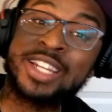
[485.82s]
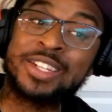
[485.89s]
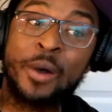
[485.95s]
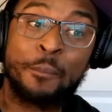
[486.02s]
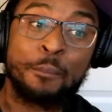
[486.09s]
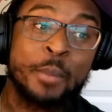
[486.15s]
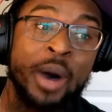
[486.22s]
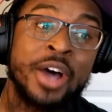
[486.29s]
the
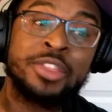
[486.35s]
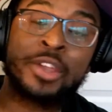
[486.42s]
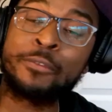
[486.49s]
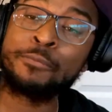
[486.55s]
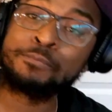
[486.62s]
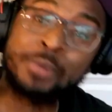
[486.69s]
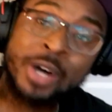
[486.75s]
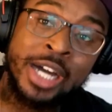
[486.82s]

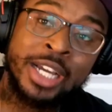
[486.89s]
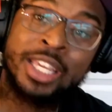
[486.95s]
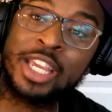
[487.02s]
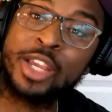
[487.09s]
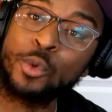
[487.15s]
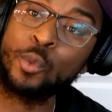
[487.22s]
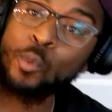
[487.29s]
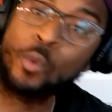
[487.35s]

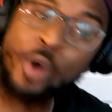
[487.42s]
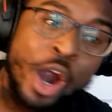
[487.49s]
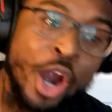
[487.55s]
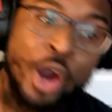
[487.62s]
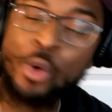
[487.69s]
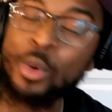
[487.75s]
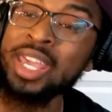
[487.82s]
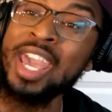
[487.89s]
motherfucking
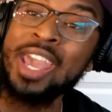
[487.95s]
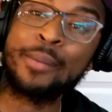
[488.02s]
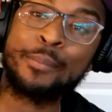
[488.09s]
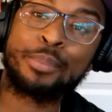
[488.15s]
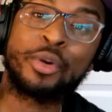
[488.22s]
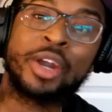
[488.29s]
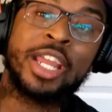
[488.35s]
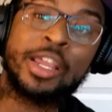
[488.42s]
world can't
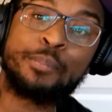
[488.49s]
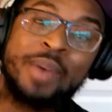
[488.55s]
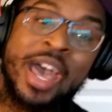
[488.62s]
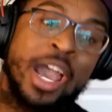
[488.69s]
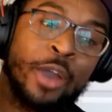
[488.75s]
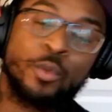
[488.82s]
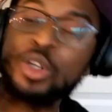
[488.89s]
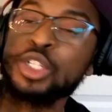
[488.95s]
bring
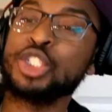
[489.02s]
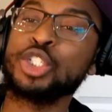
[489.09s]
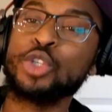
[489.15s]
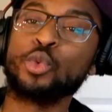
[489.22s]
back what you